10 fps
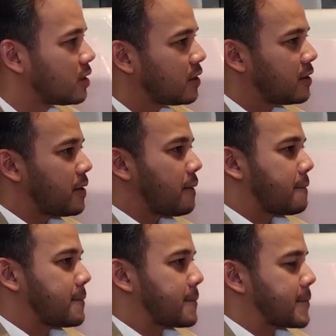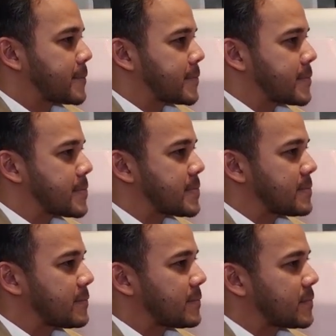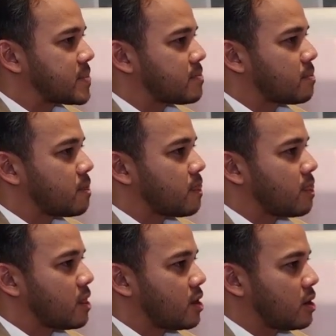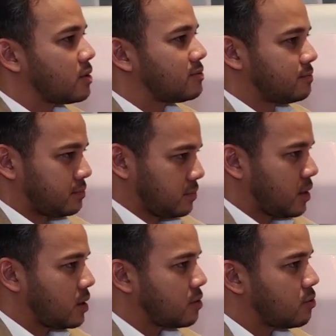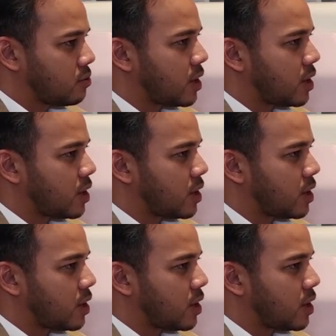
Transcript: So this bathtub has a wheelchair attached to the end of it.